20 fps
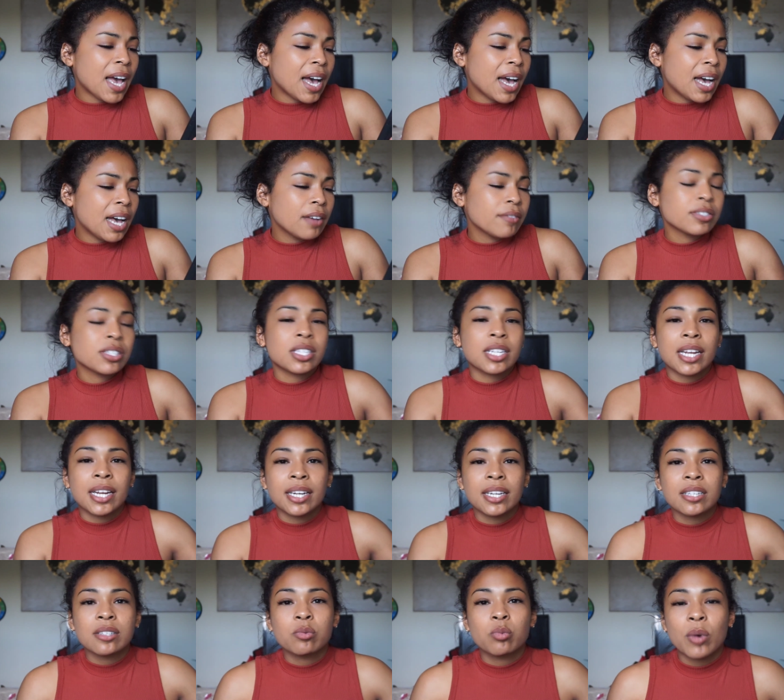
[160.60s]
have
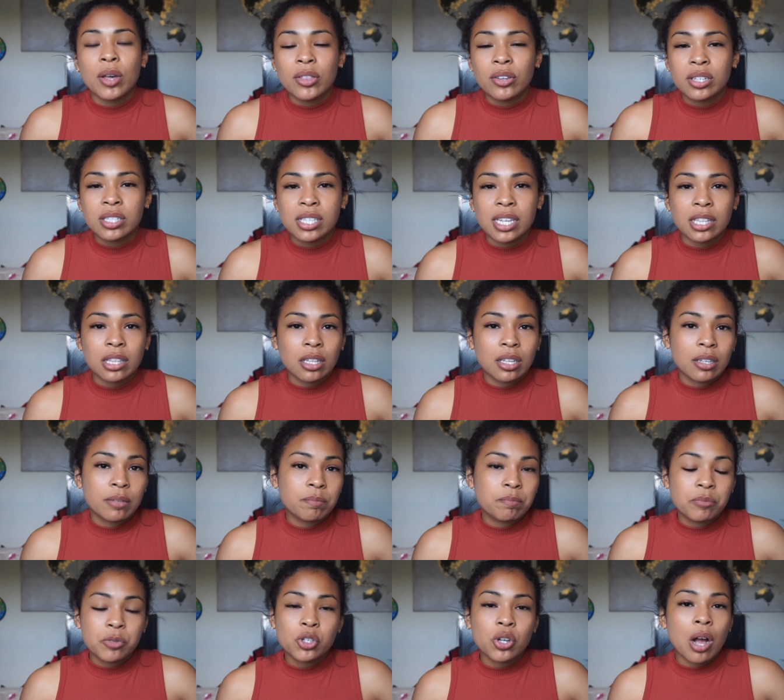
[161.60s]
stairs whether it's at
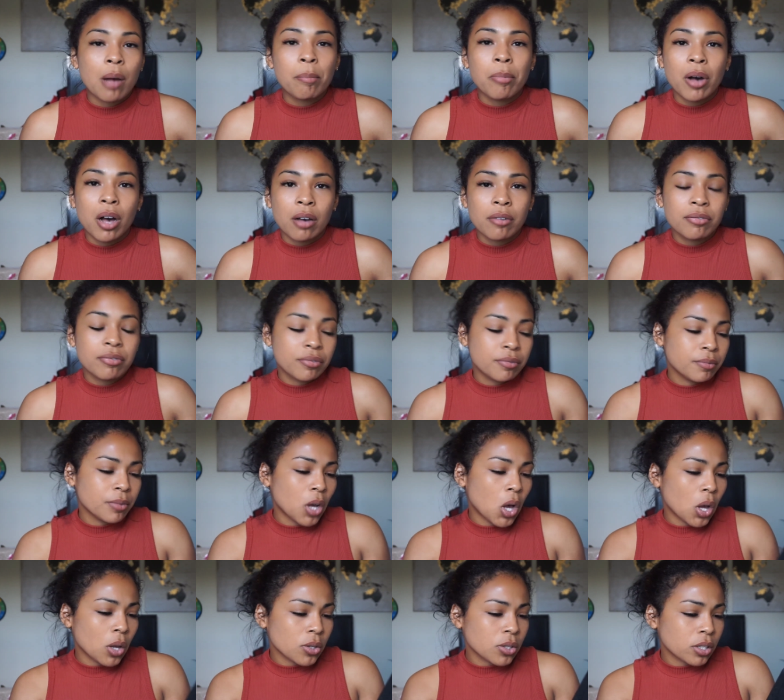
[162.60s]
the drop off
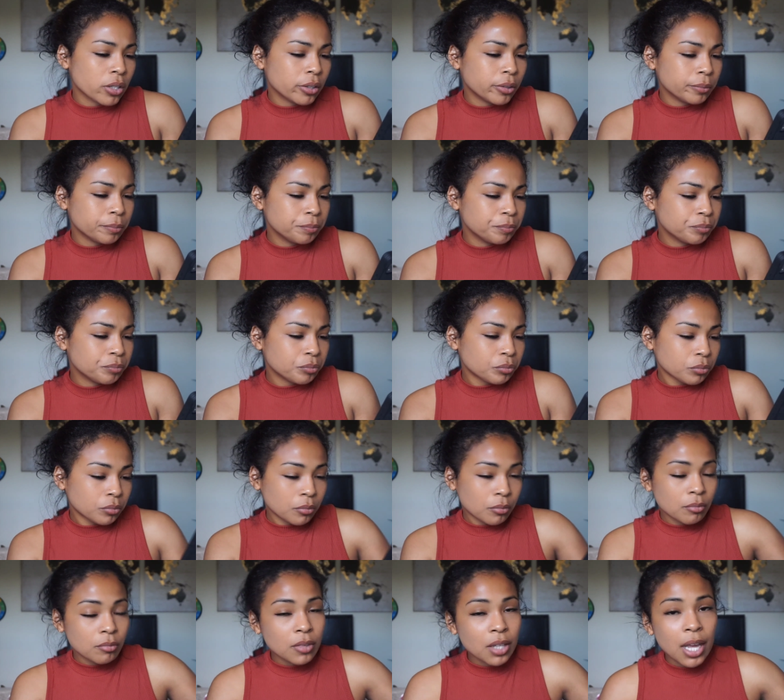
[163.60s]
also
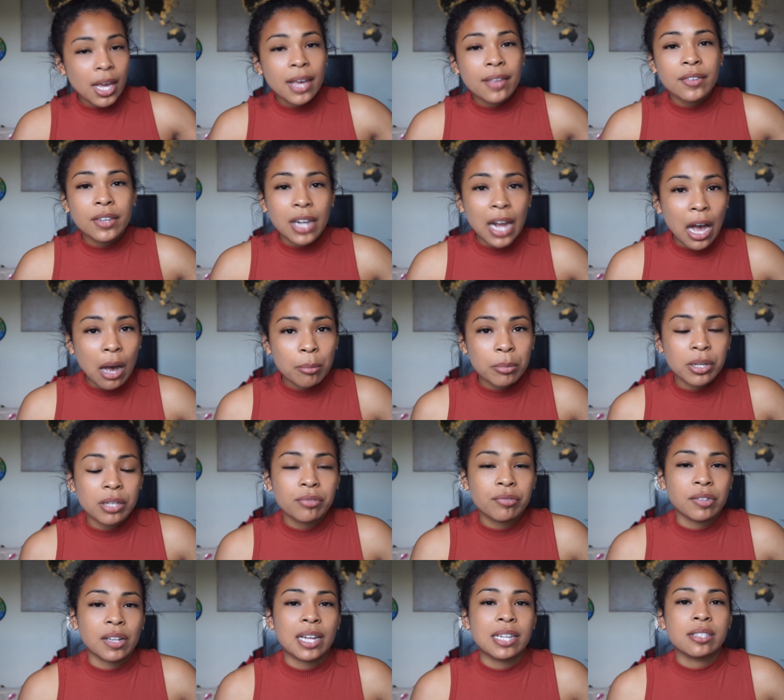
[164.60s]
and then how many
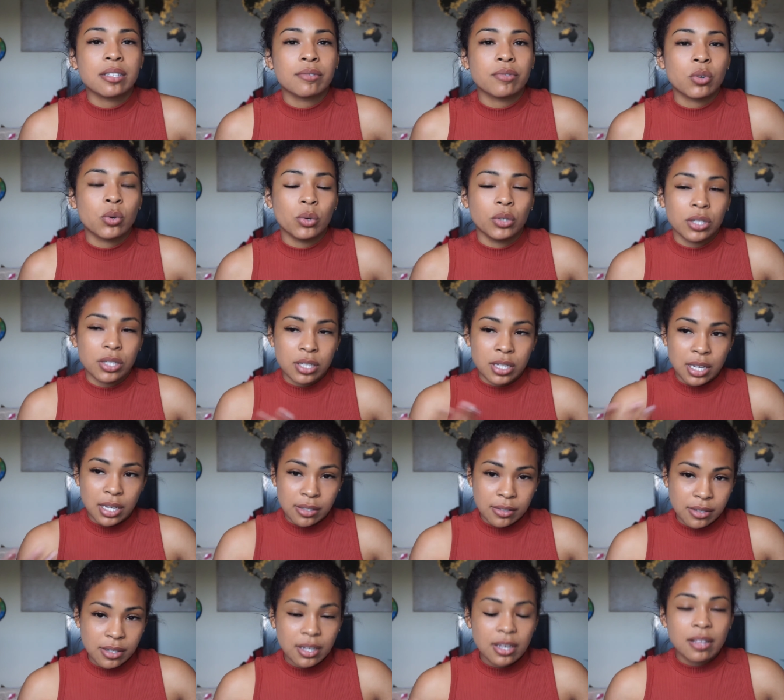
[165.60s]
flights of course
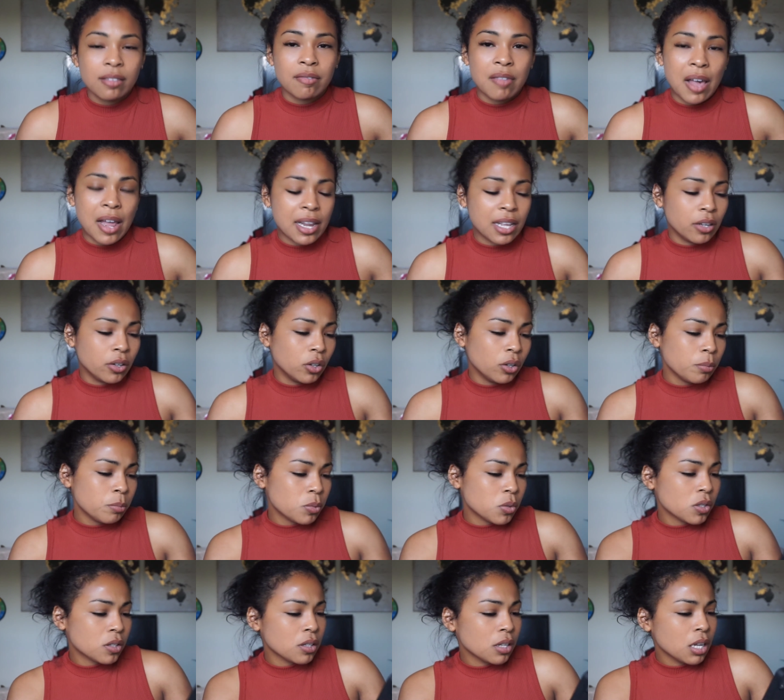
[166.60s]
because that
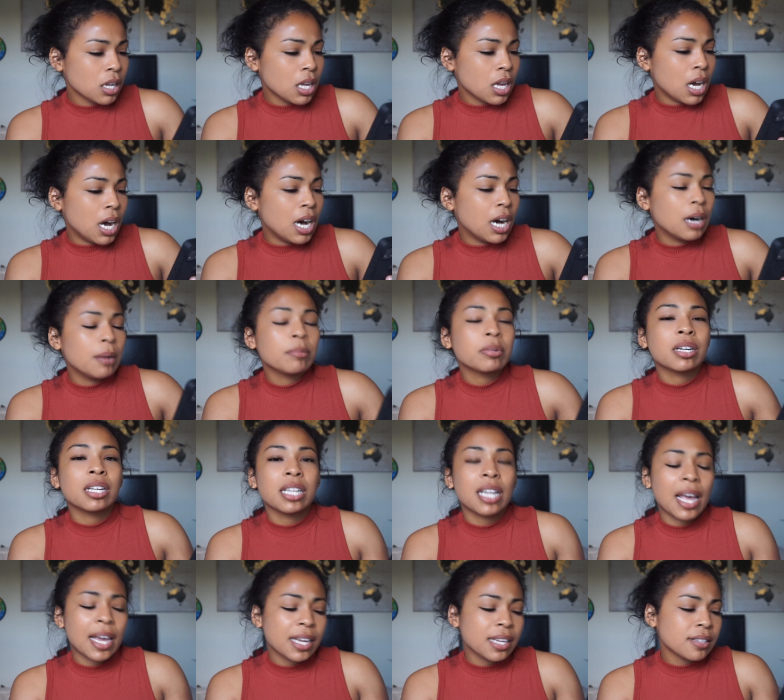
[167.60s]
helps um,
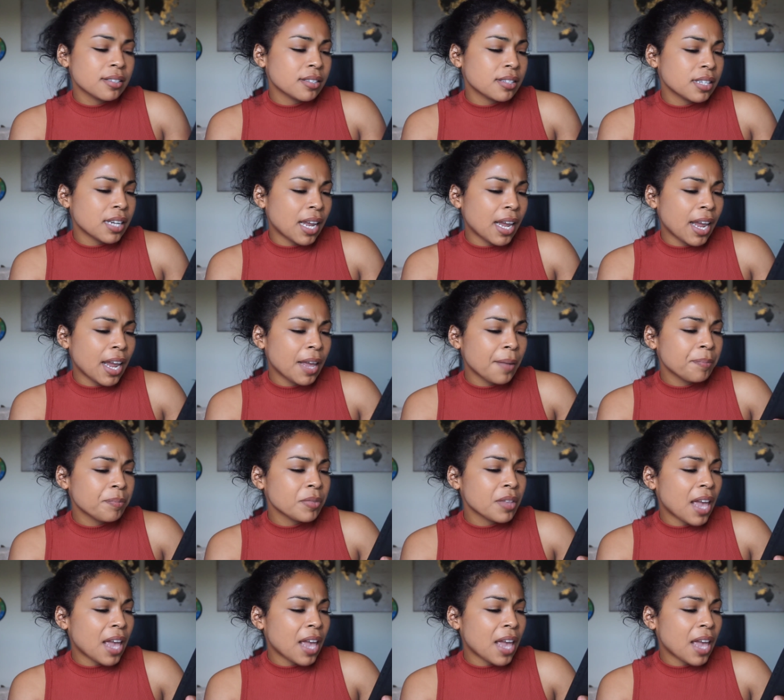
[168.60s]
client's name